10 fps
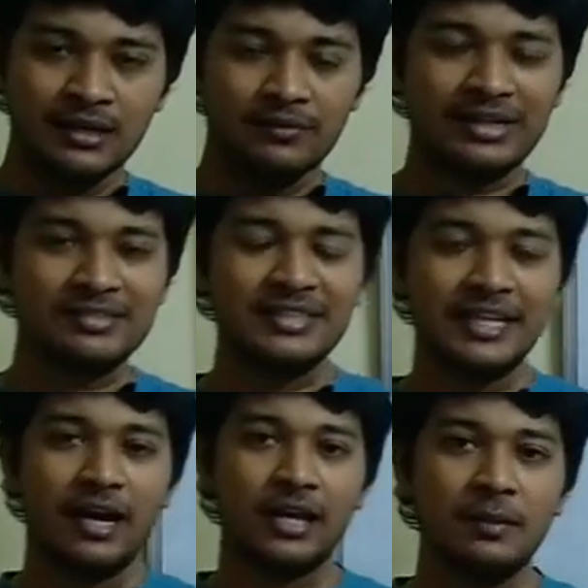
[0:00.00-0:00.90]
whereas
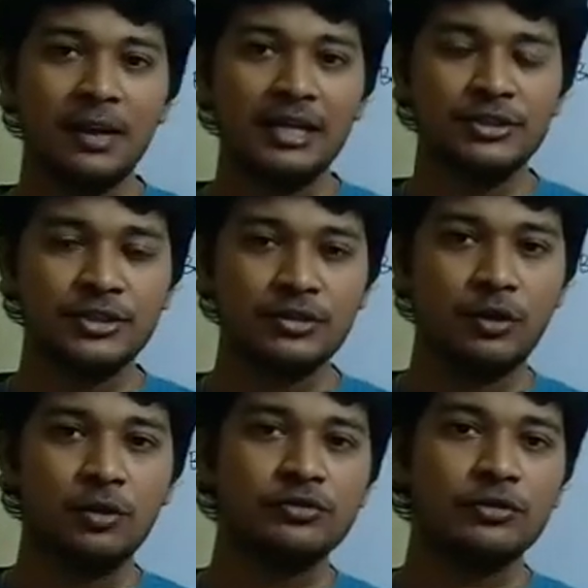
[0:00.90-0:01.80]
the another manager
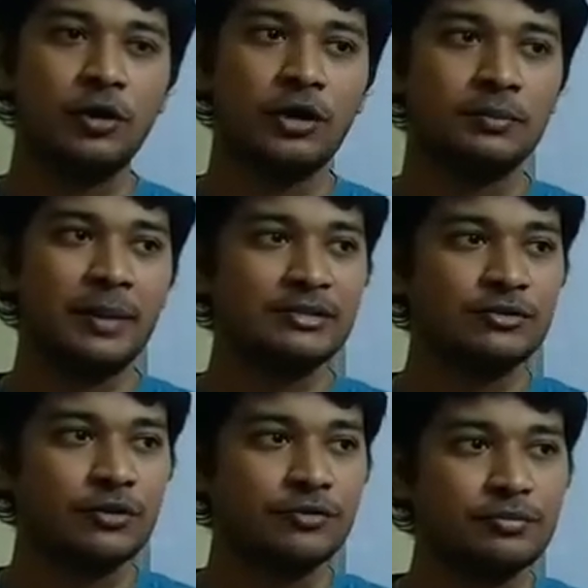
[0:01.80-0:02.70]
goes on
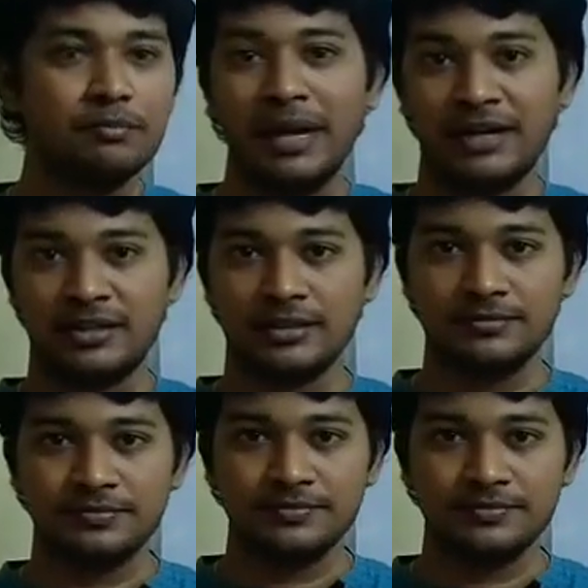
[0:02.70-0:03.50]
basis of merit.